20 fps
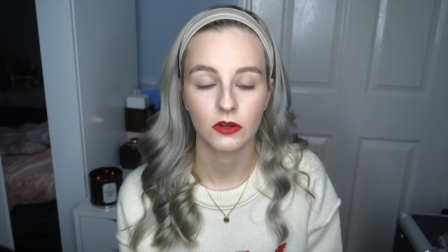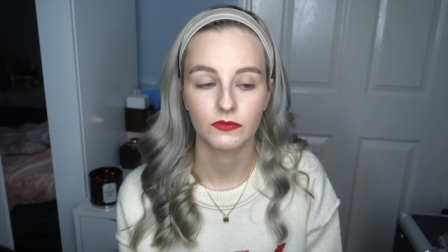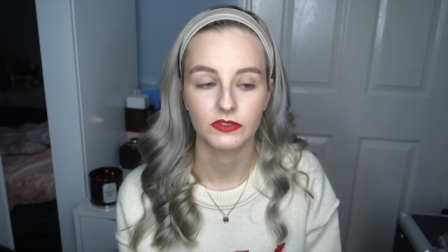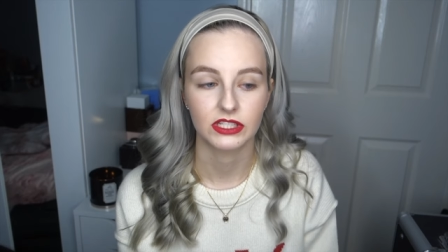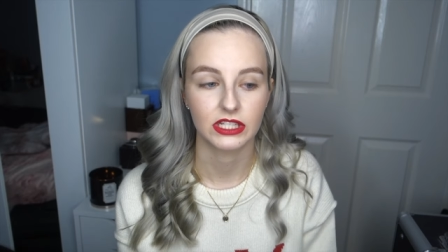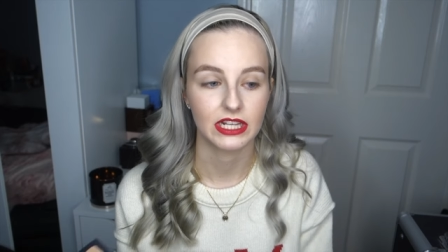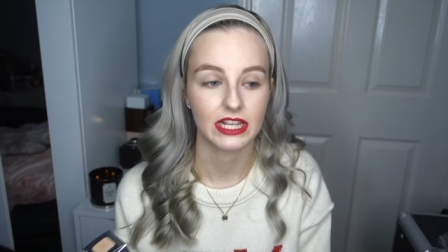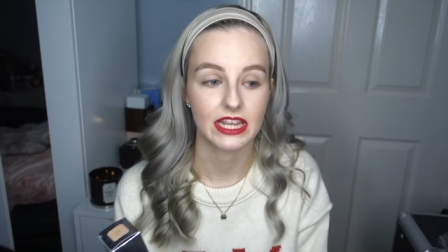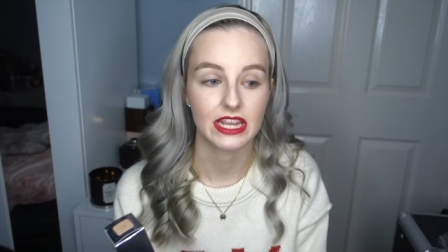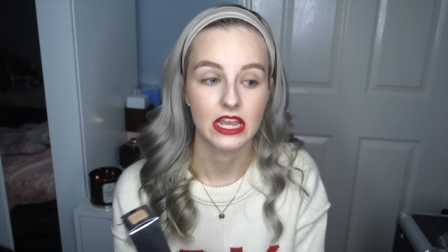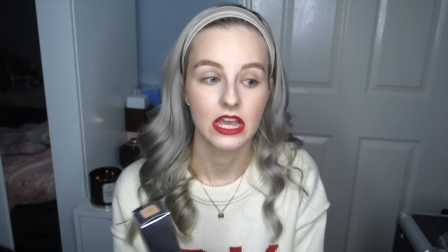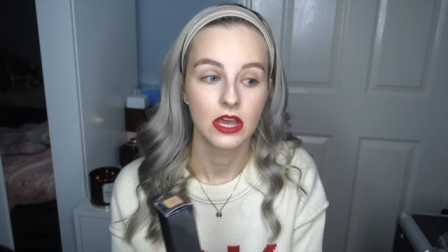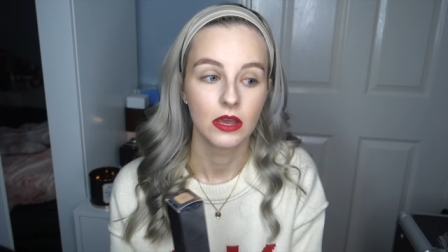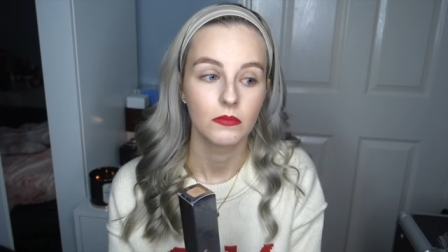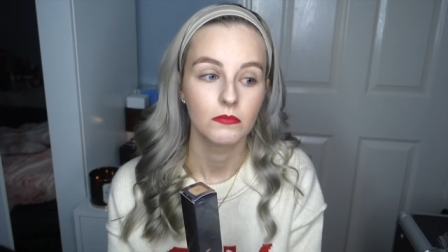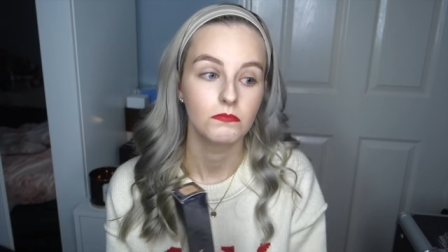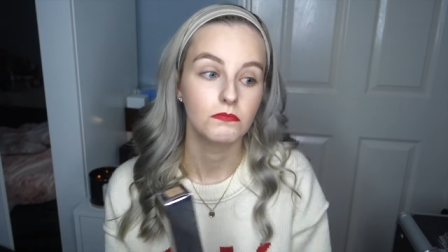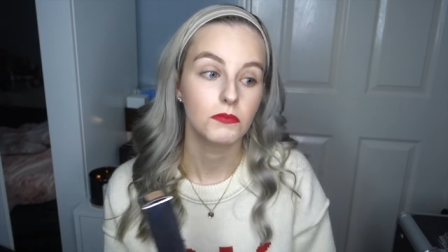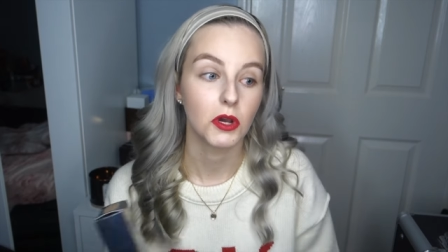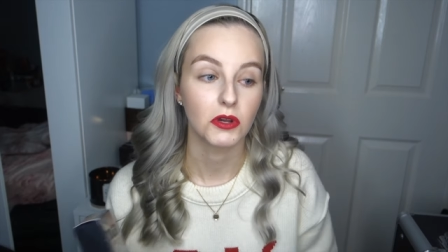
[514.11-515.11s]
Obviously
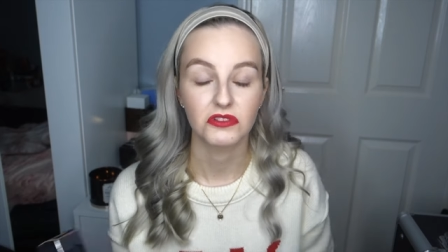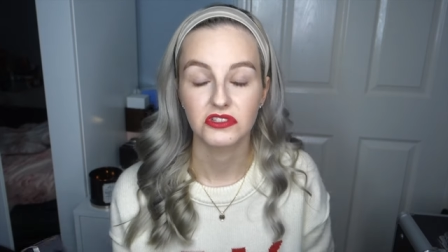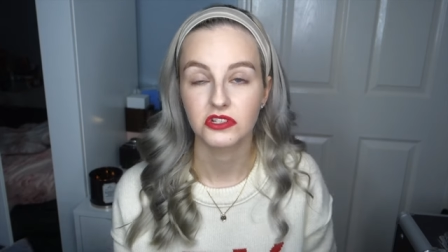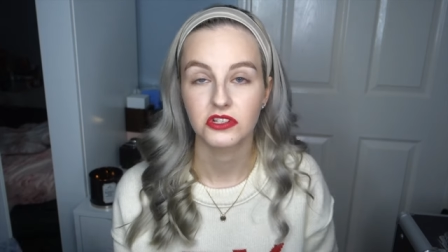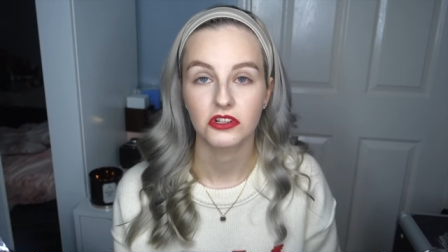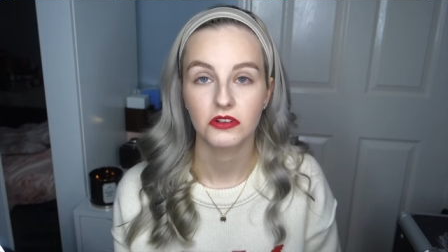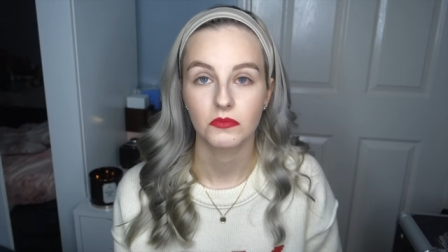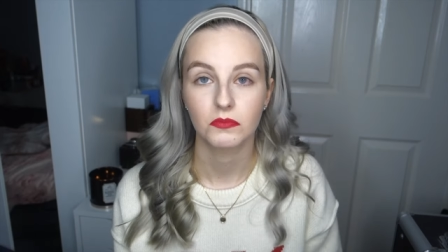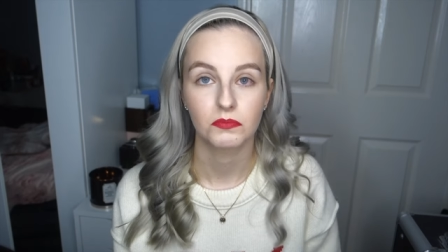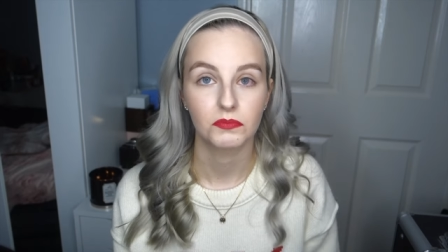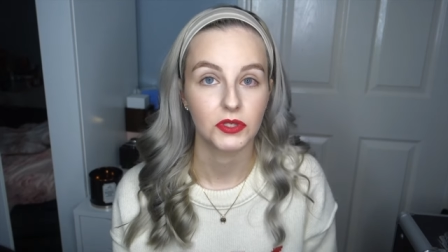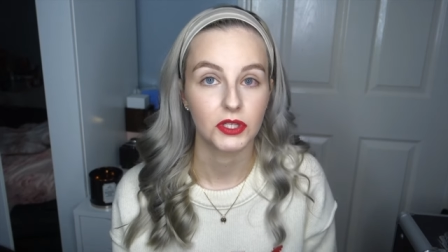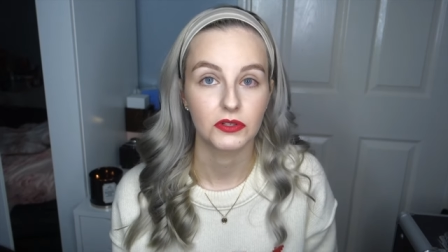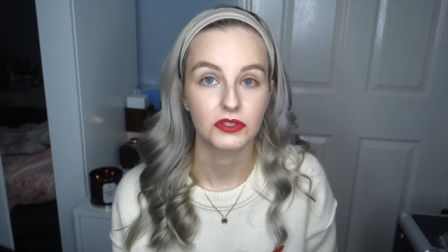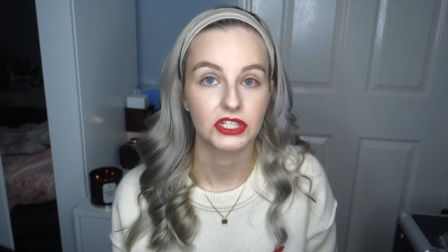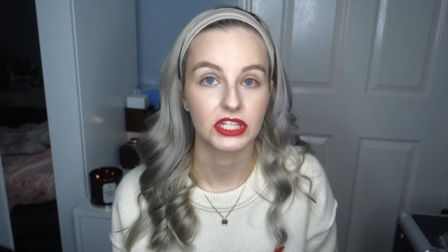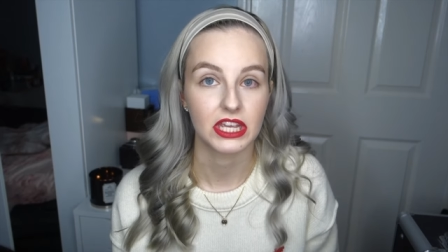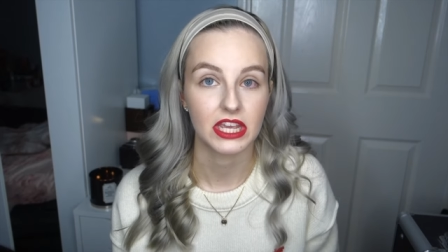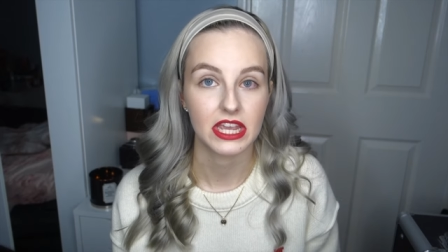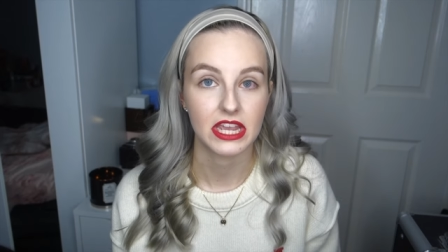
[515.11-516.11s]
most
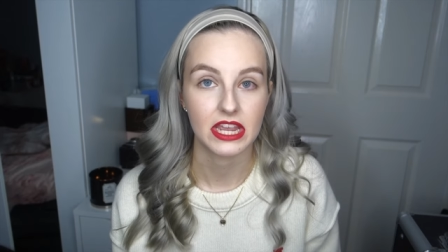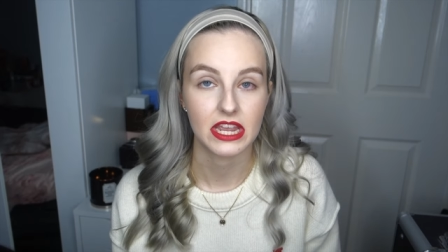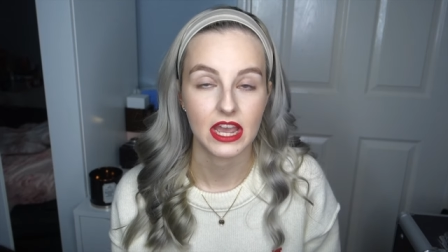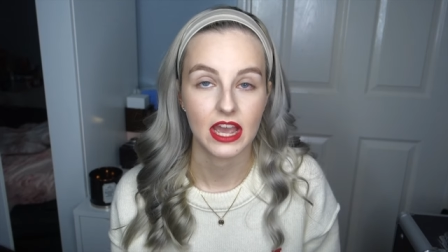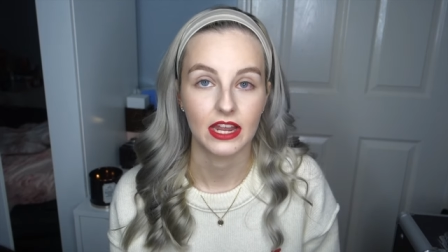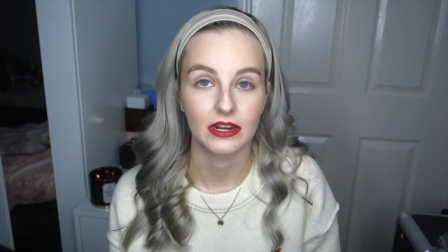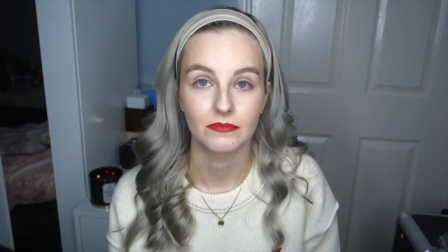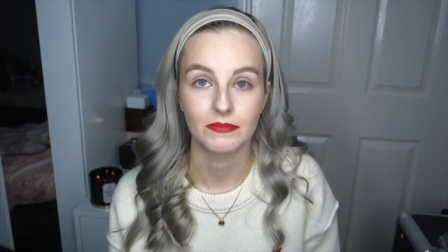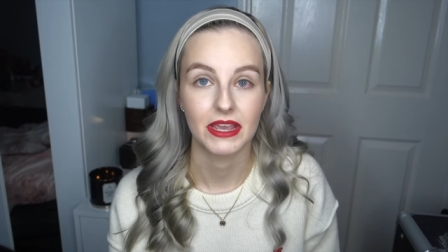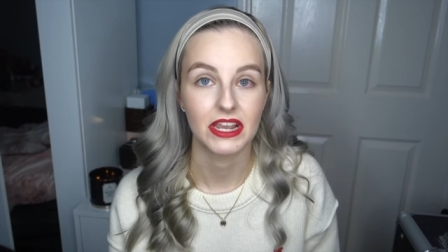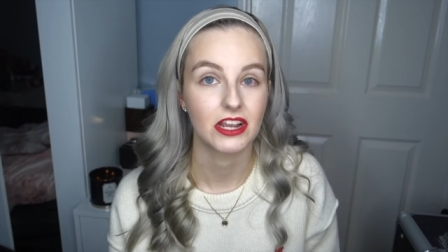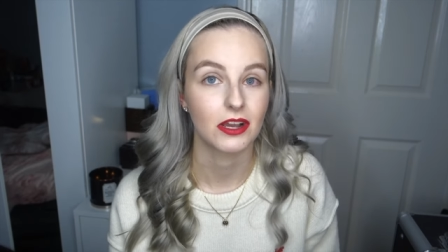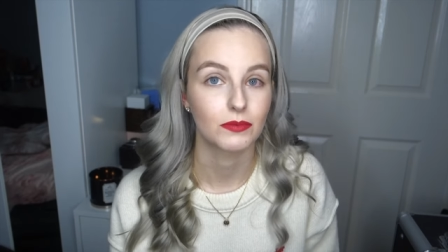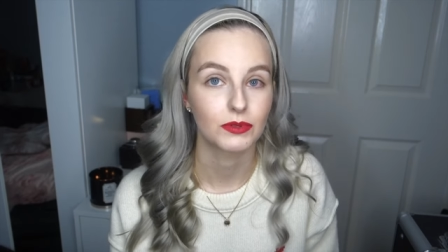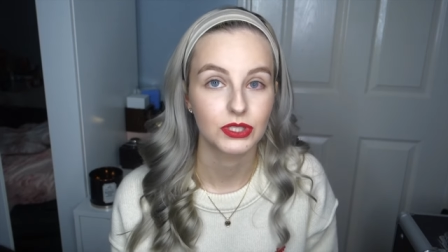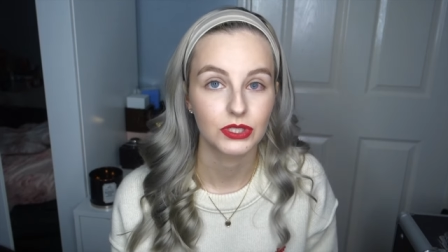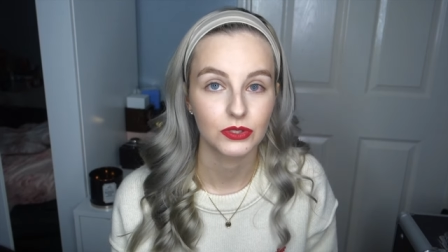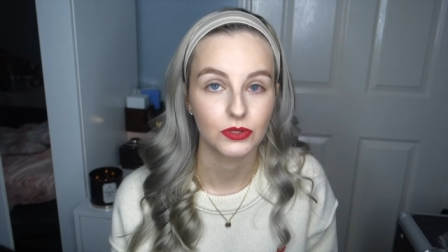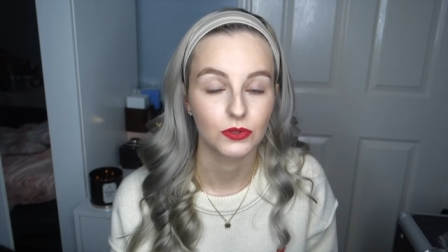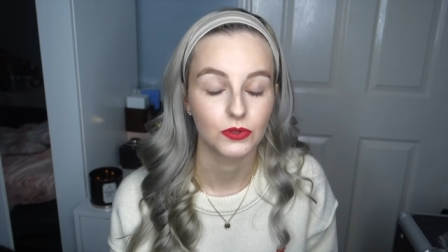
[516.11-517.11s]
beauty and makeup
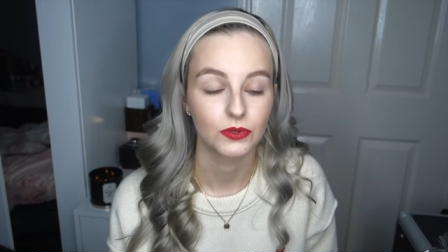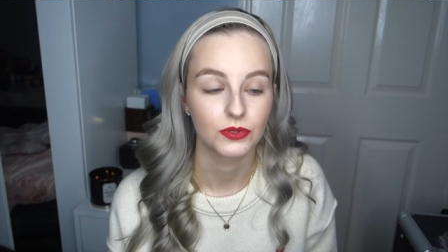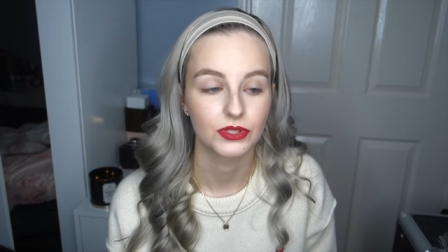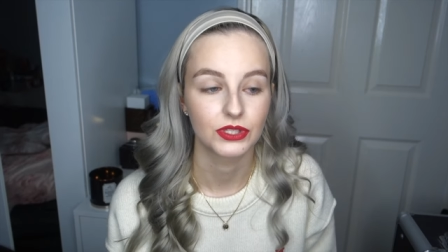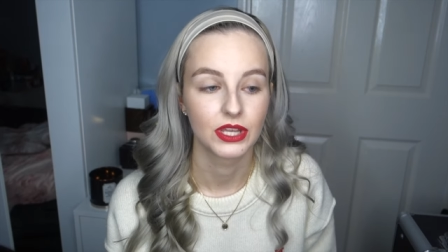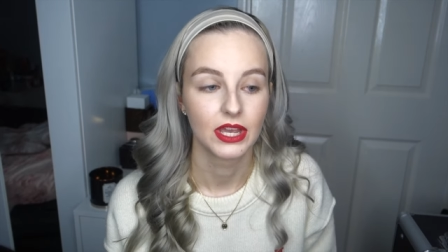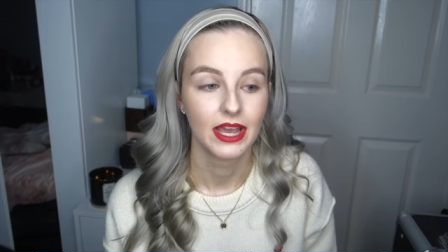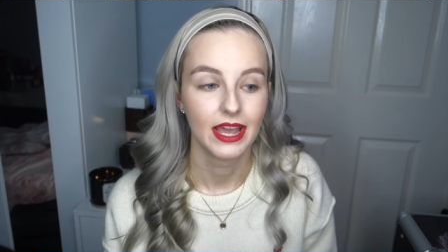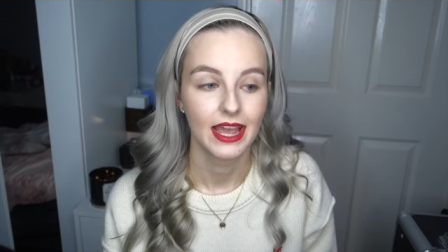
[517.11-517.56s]
stores